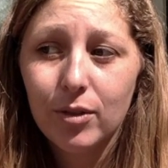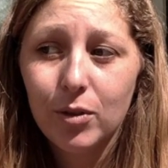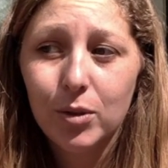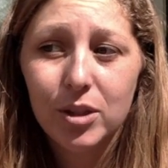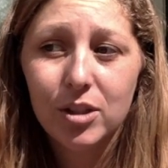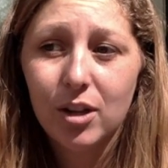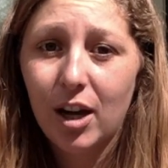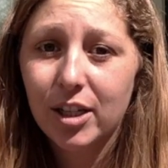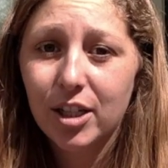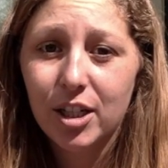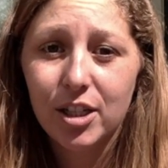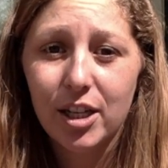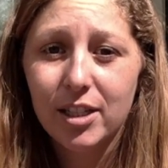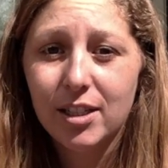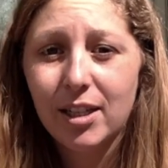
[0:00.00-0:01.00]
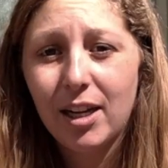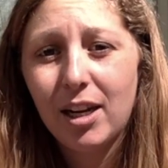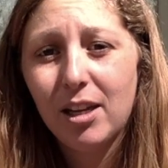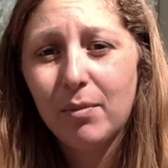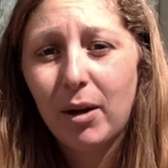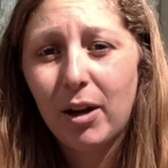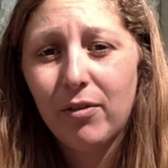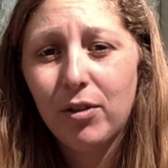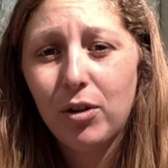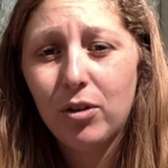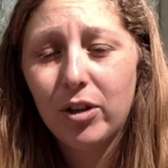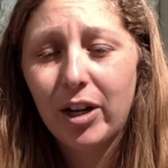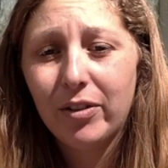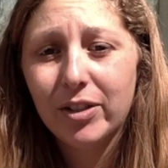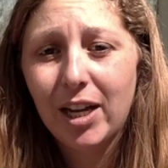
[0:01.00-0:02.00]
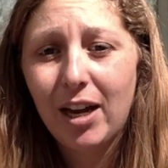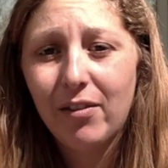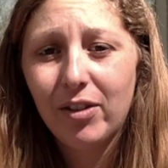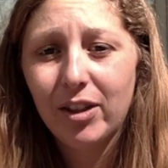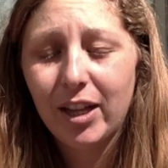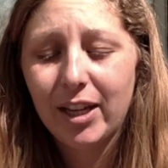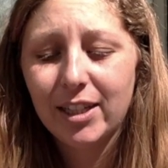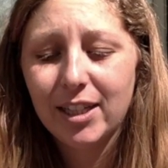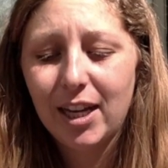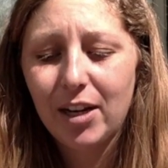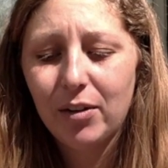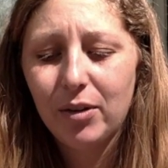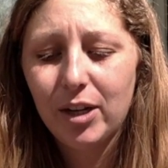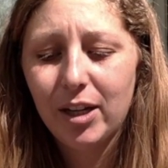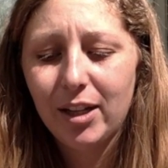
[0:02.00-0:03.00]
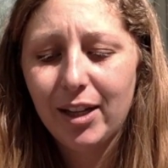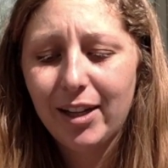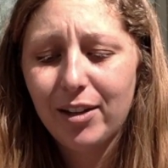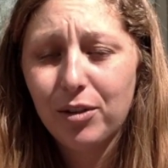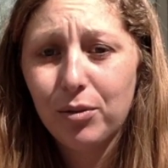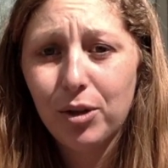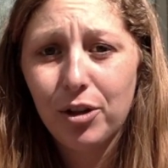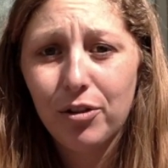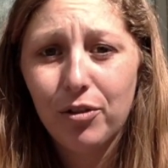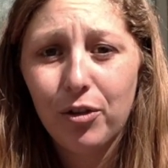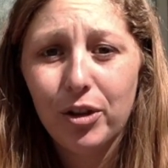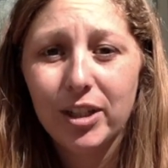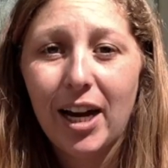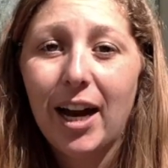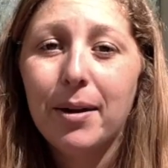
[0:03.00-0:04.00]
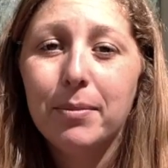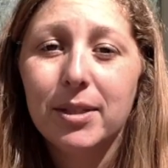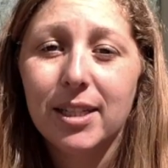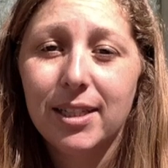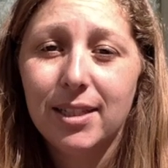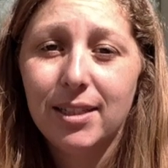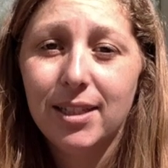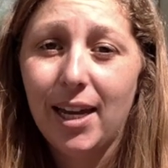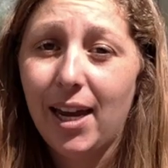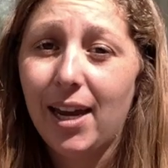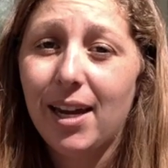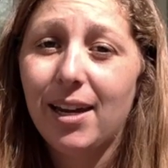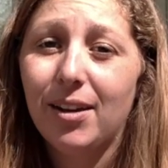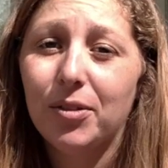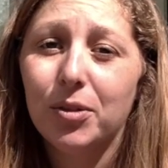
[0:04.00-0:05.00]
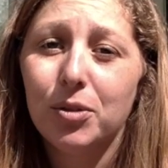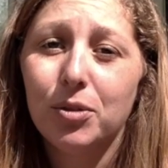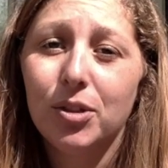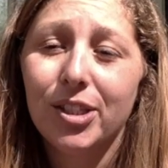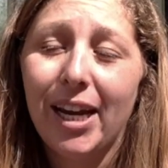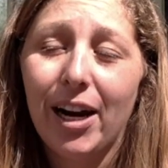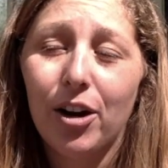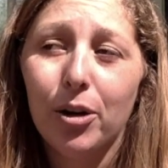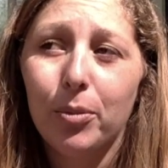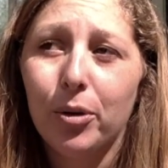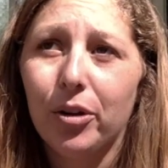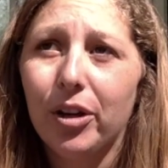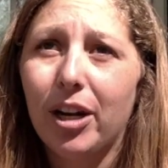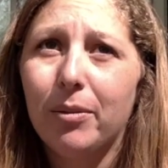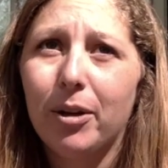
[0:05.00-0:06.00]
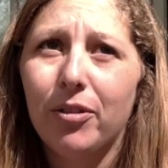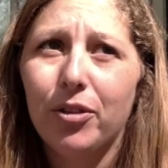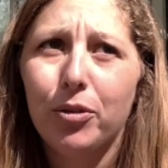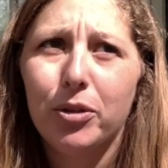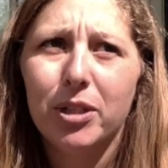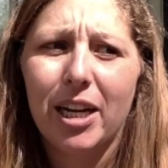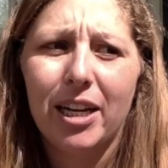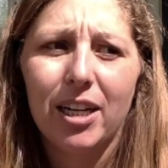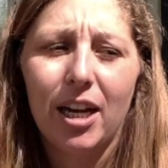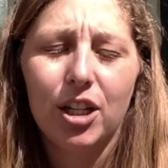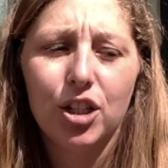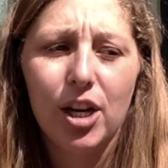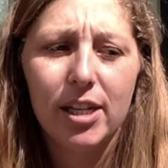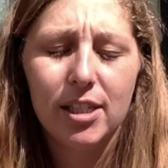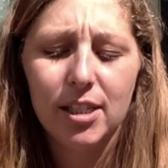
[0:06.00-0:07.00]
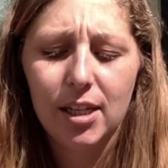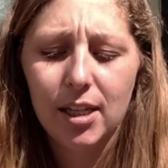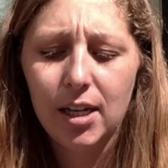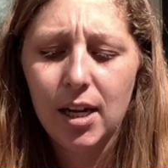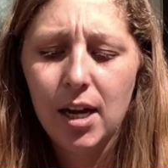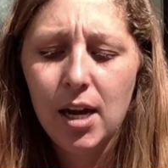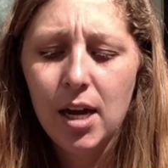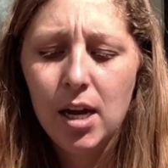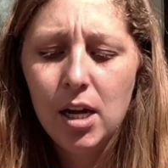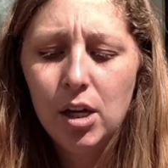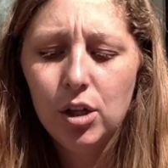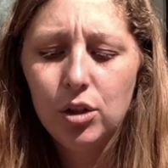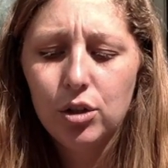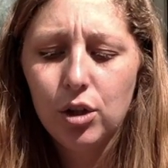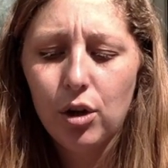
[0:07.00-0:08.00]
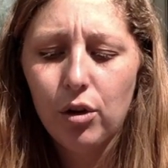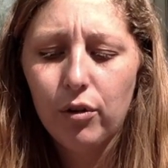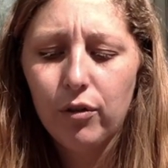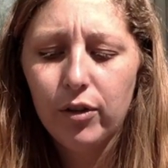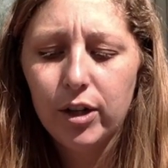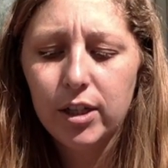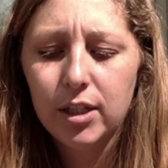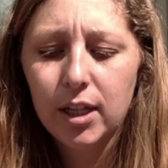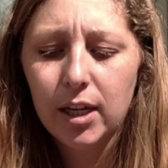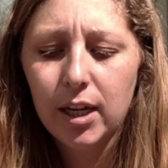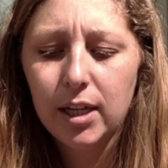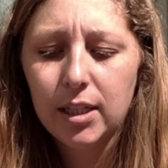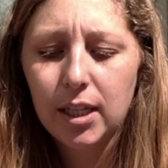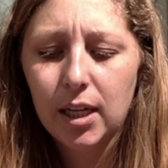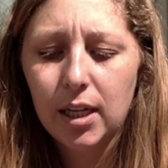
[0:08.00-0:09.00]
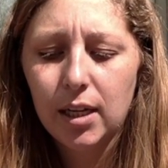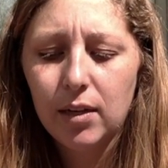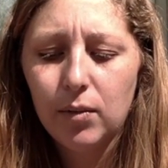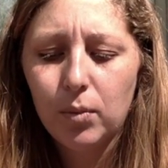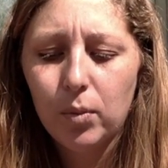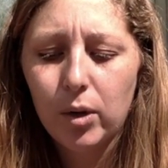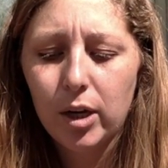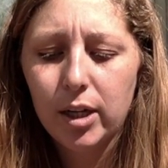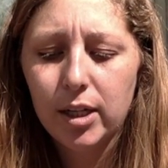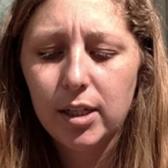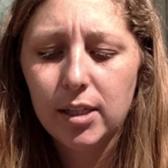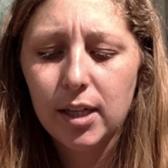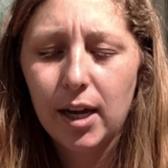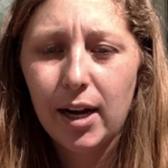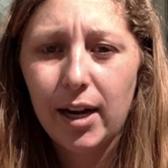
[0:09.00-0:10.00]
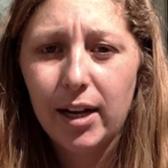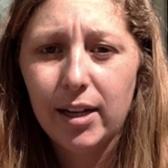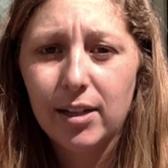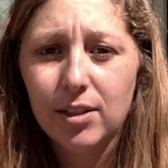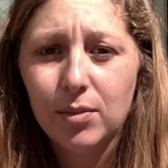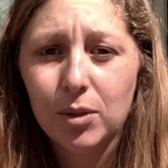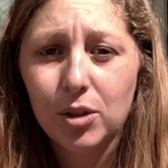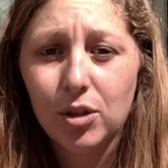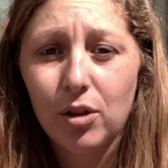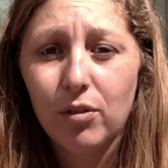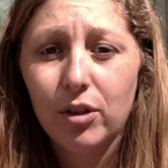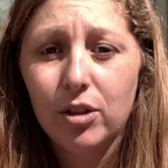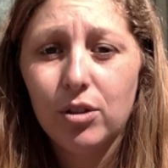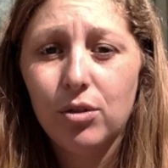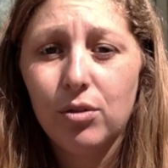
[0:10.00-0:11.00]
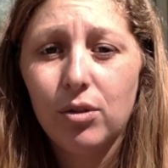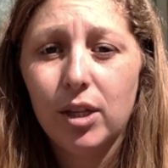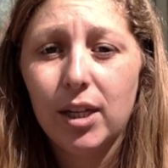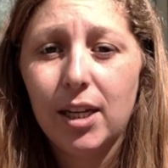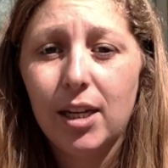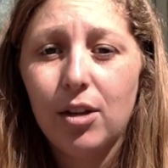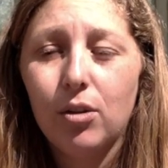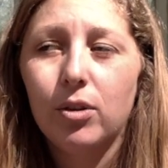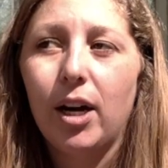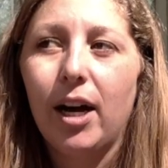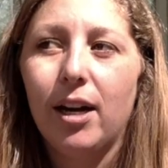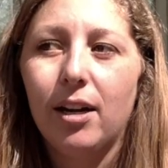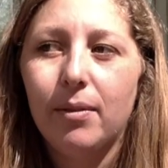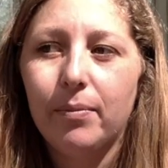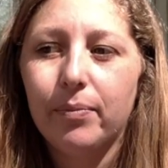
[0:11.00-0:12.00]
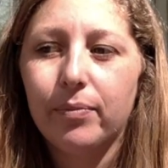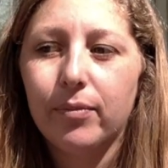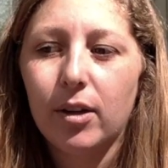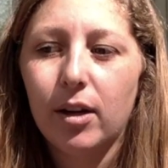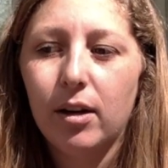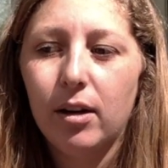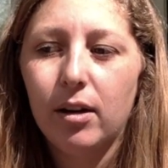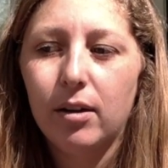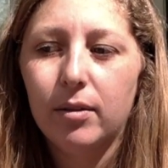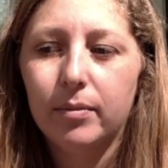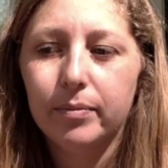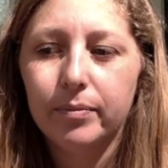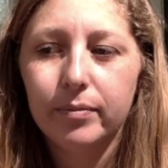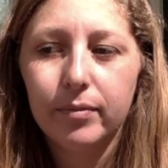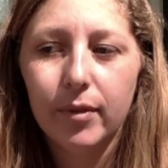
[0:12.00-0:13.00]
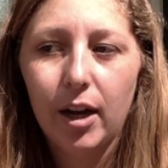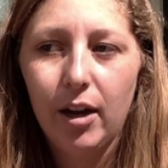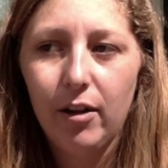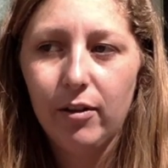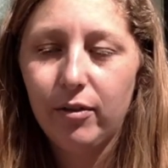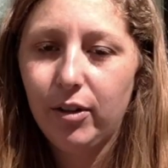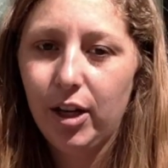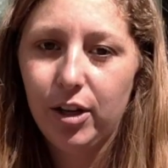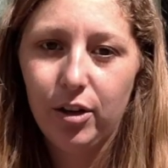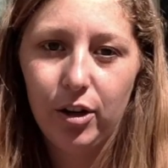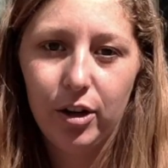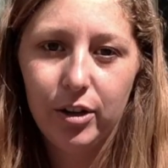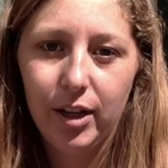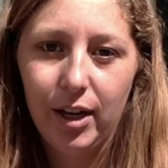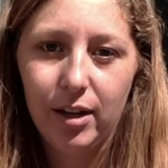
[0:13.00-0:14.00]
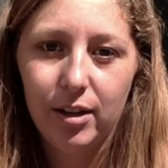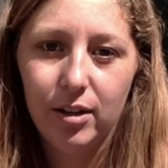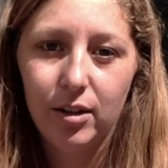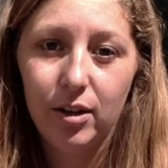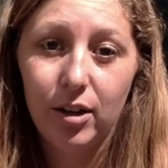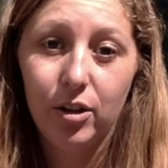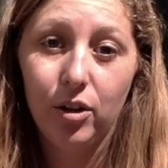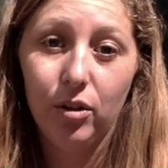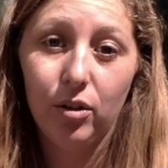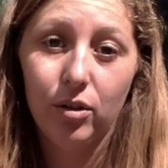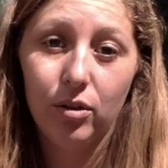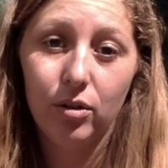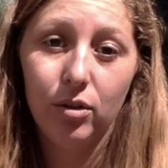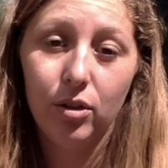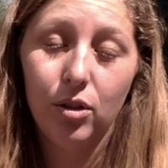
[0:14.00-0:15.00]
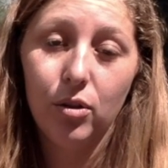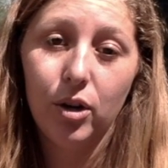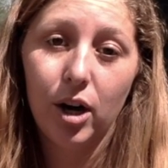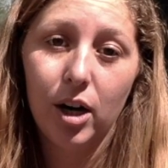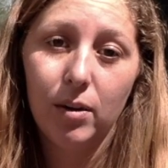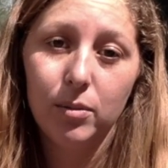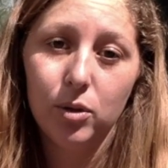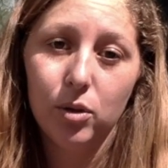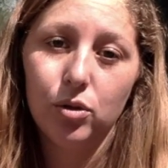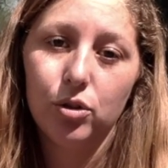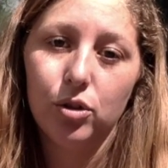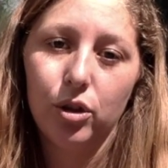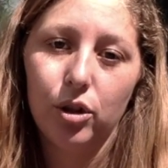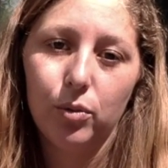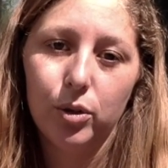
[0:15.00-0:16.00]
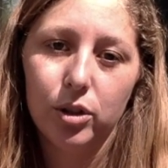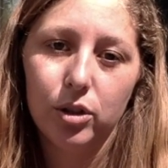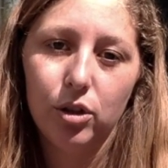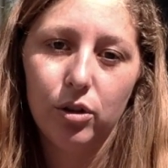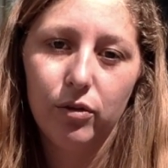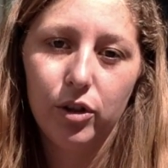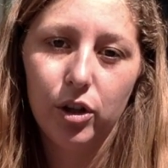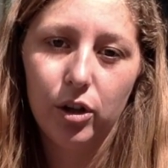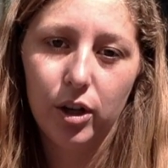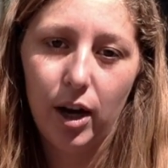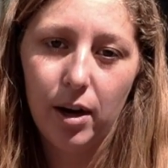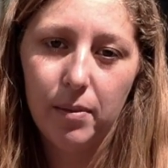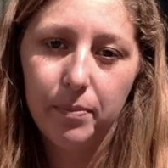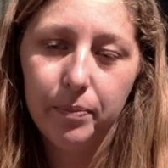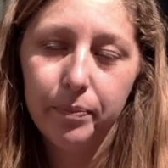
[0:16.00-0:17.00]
was not digesting any of my food, and I was having like diarrhea like 3 or 4 times a day. It was terrible. None of my food was getting digested. So first thing I did was I switched over to the keto diet. I had heard that, you know, low carbs, low sugar was good for your gut.